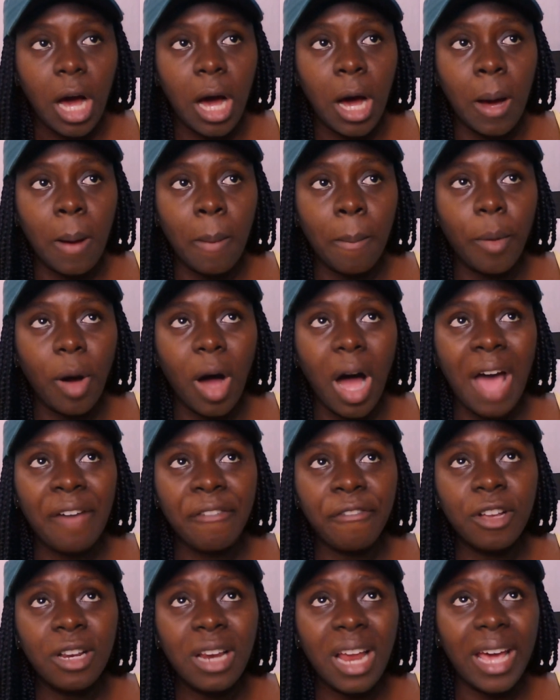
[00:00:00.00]
but I
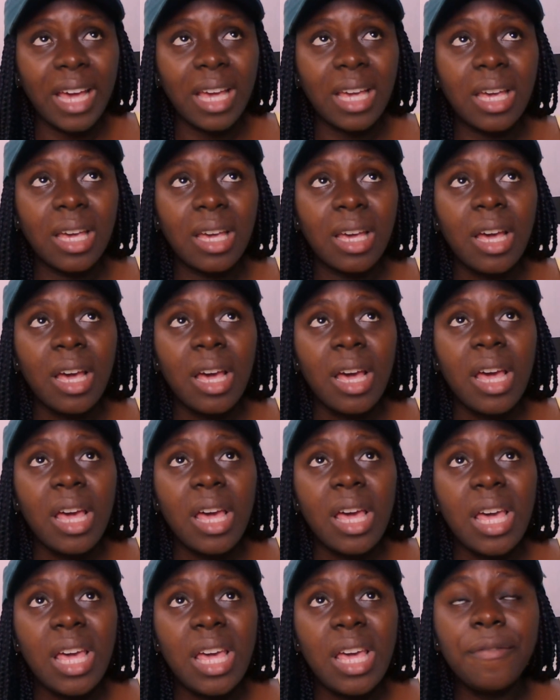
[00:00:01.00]
feel like
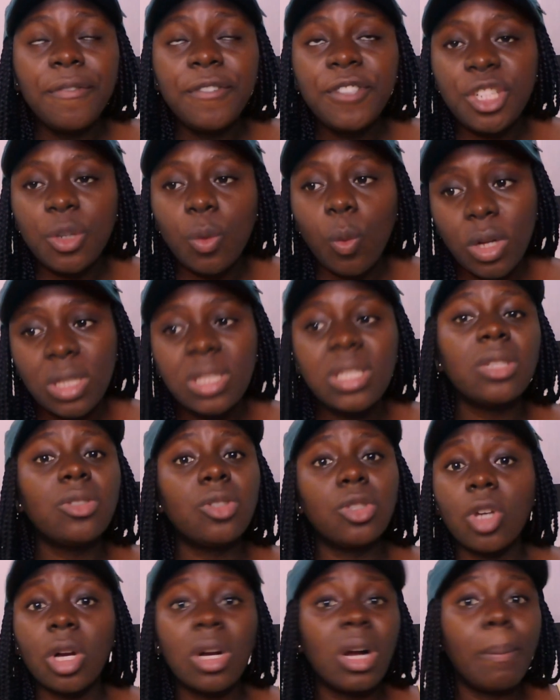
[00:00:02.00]
if she wanted
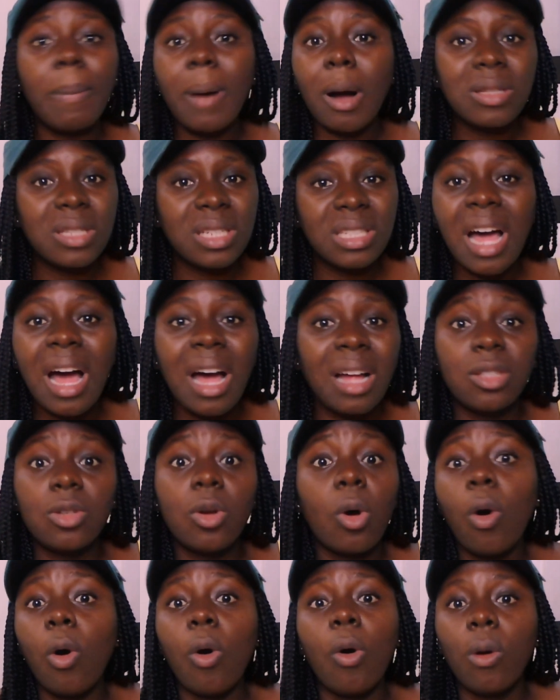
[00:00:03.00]
to talk about it at
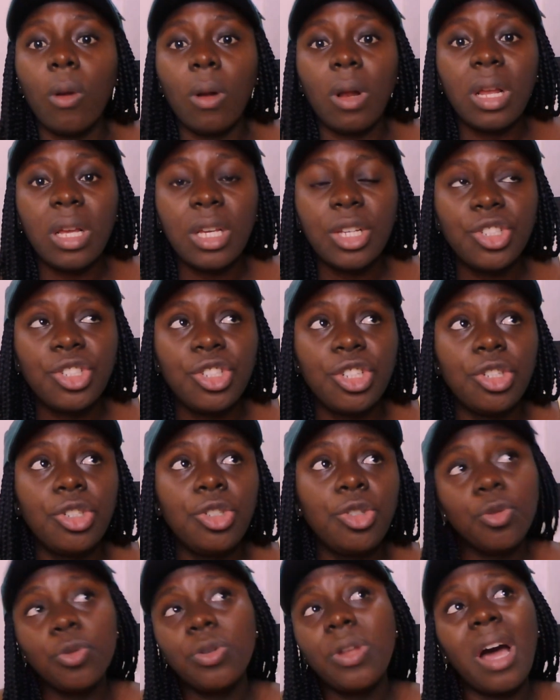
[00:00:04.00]
all, she
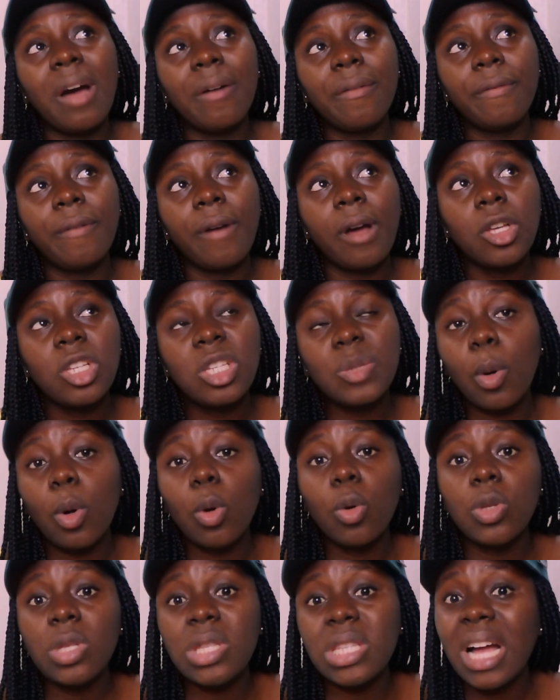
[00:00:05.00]
should have
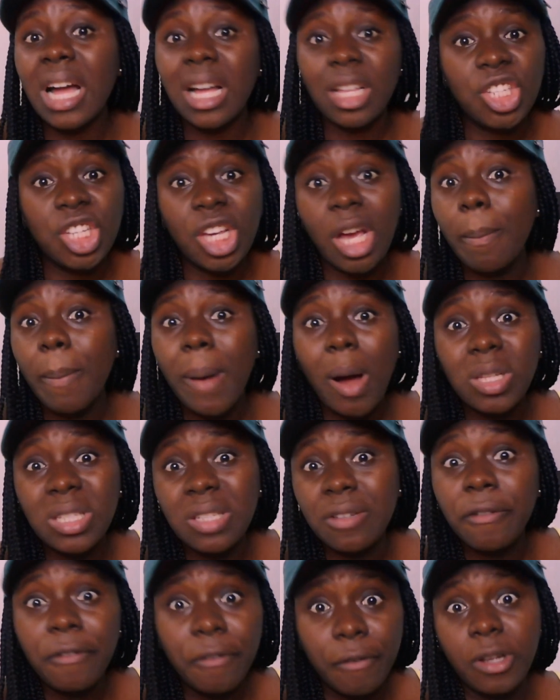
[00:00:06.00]
spoken to Kachi about
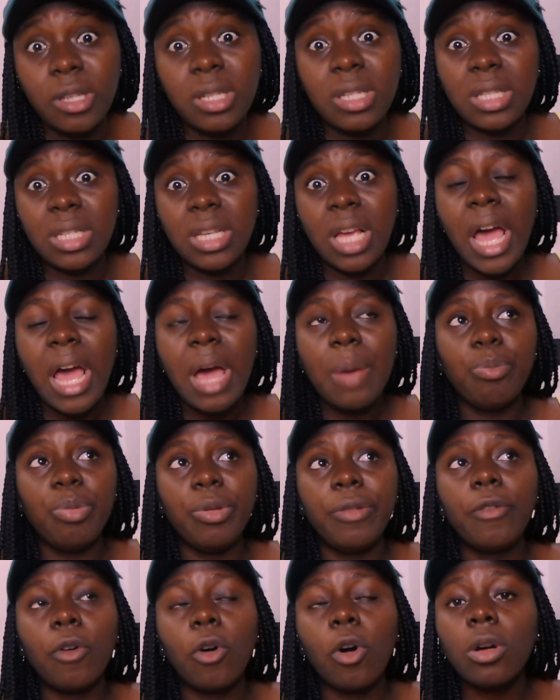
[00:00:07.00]
it first
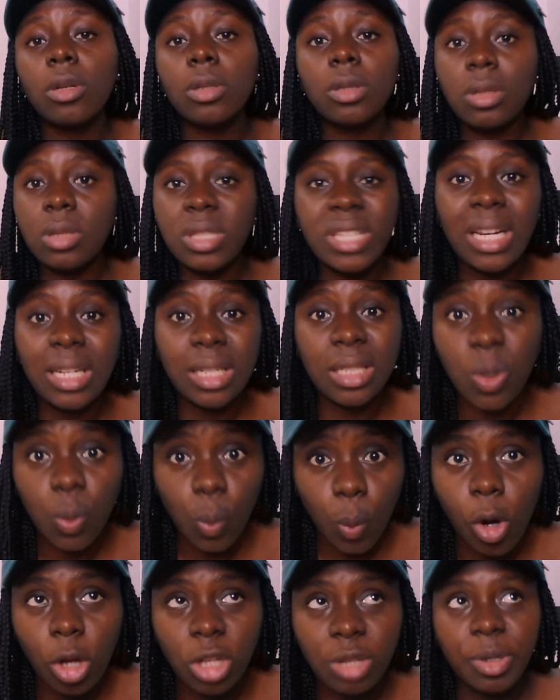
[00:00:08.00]
before telling the
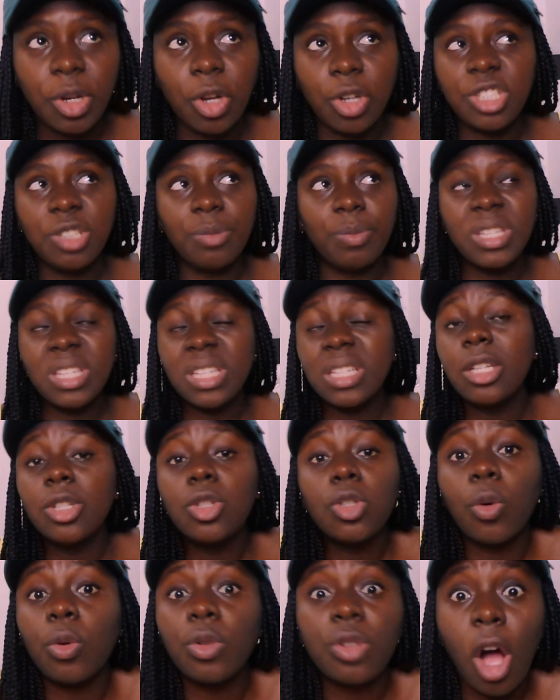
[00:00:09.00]
world, because she basically
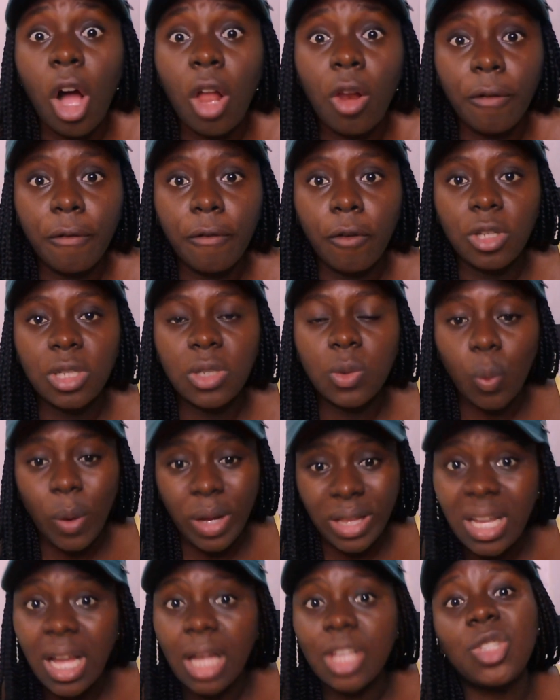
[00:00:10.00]
told all of us
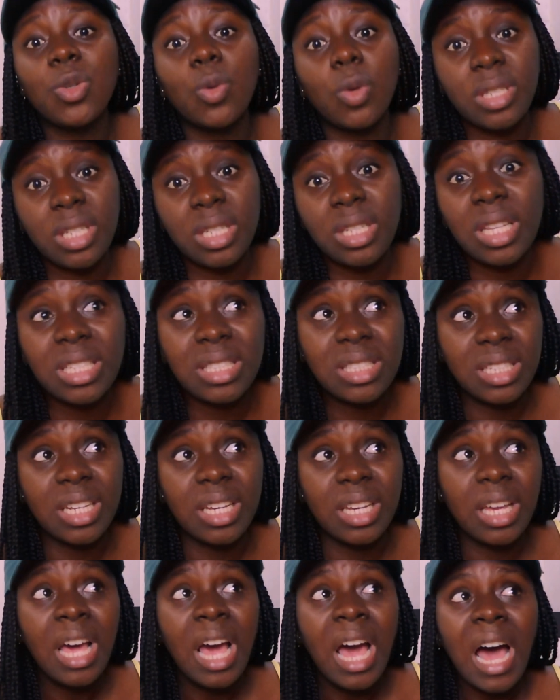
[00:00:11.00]
when Kachi was seated
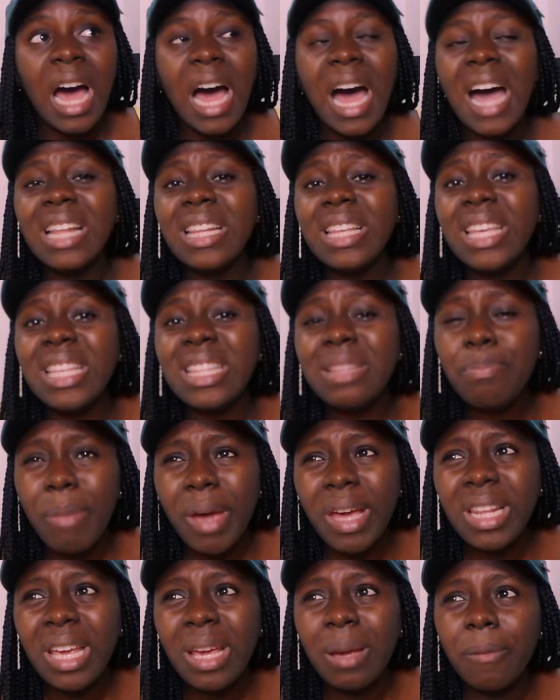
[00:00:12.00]
there, and it
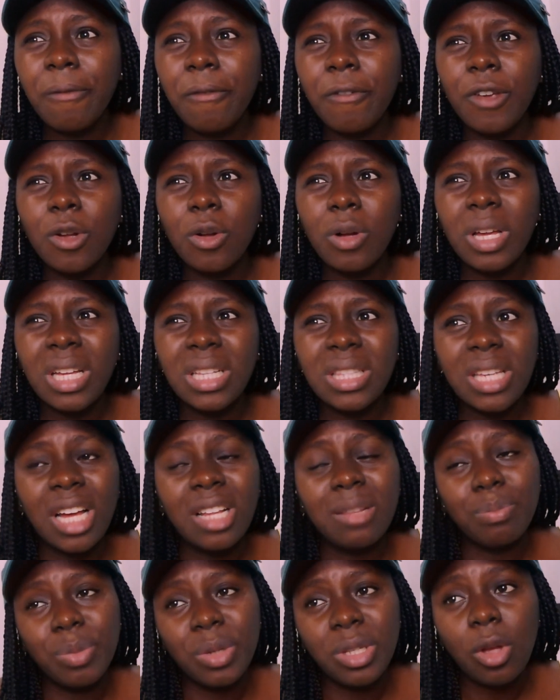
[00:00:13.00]
made him feel a
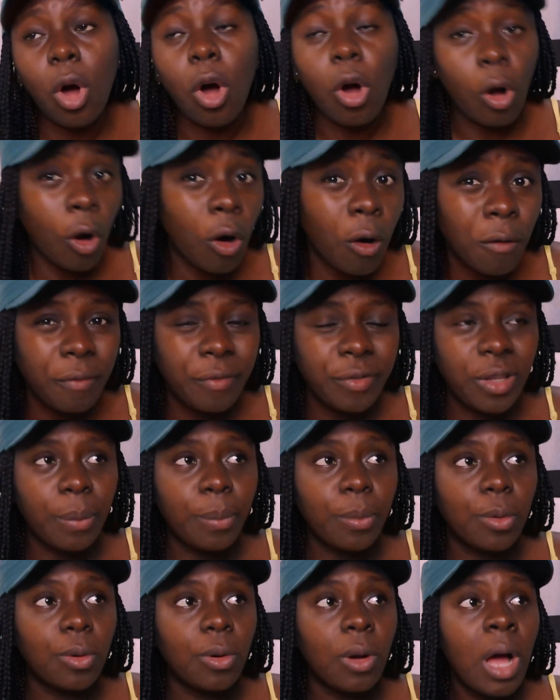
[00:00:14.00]
tad bit
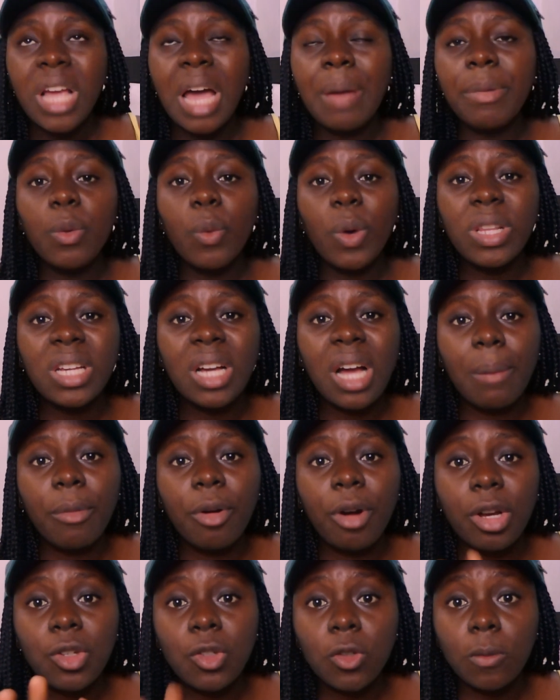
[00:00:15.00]
uncomfortable. I mean, when the
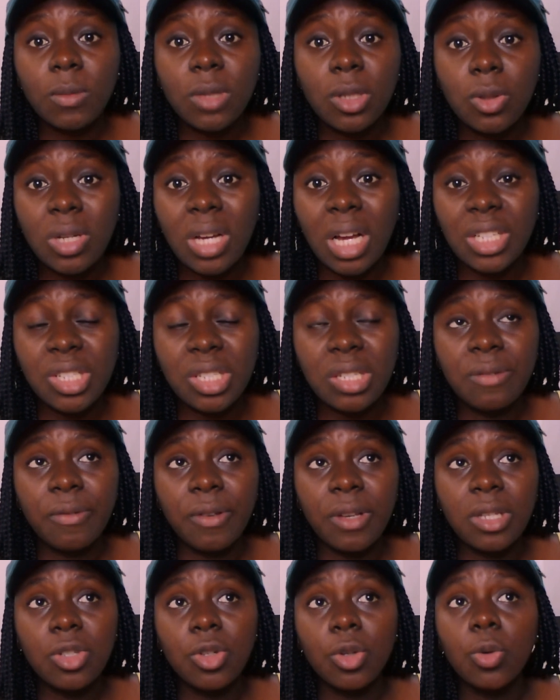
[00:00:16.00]
camera zoomed into Kachi's
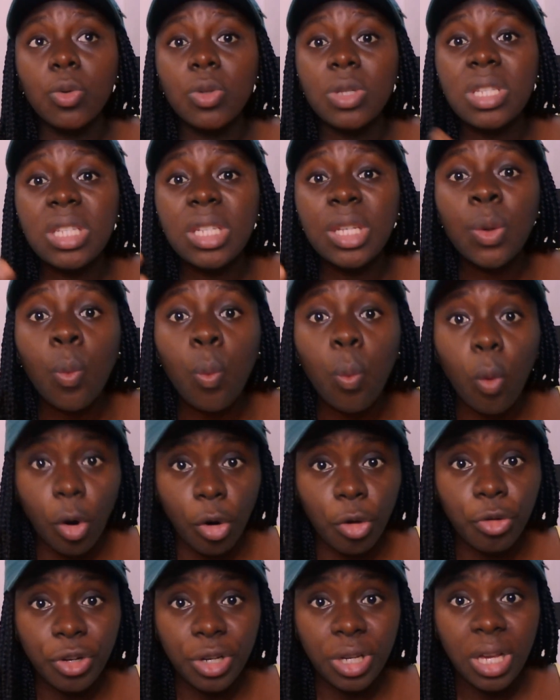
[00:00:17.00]
face, you could see
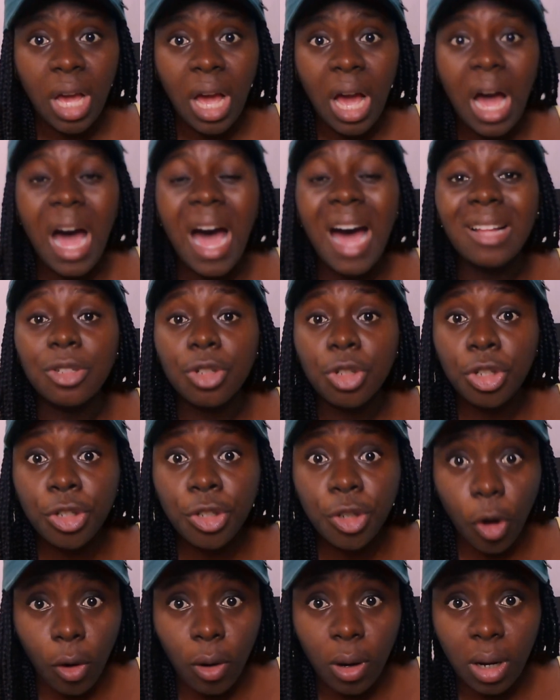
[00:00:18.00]
worry and
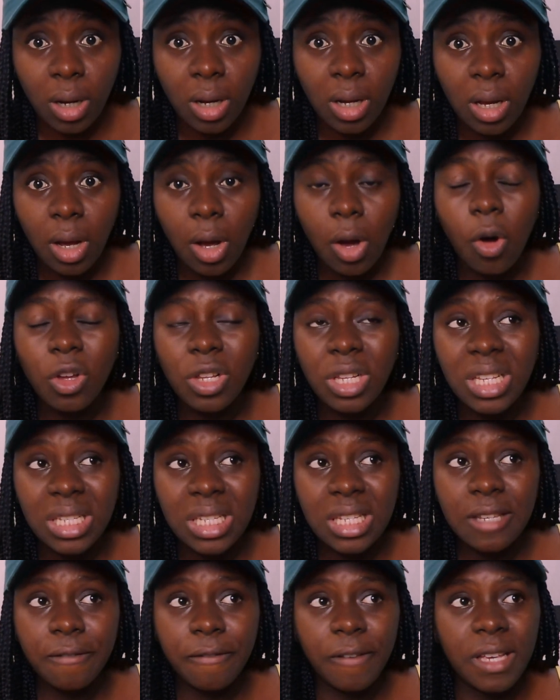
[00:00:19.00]
shock on
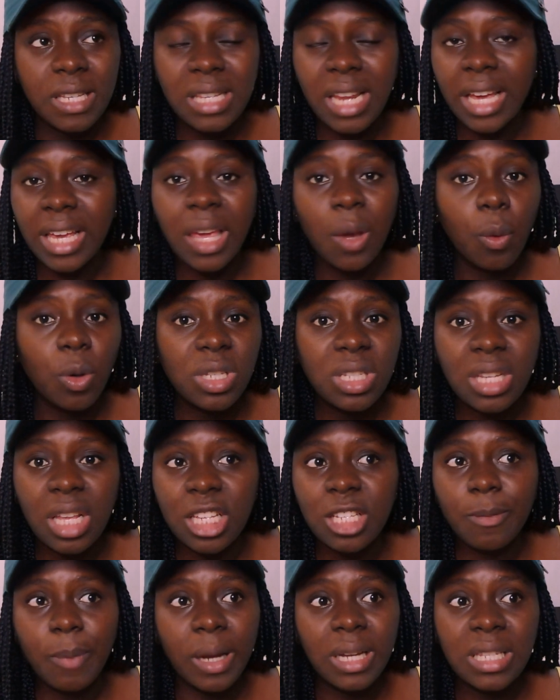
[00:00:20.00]
his face, like he wasn't
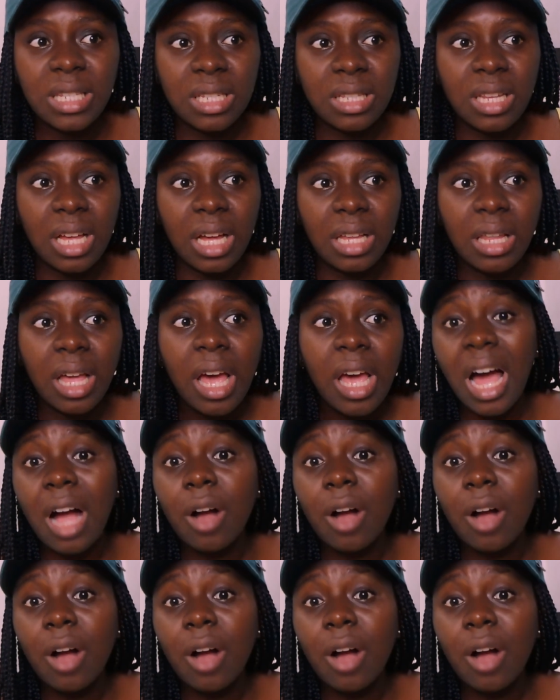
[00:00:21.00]
expecting that.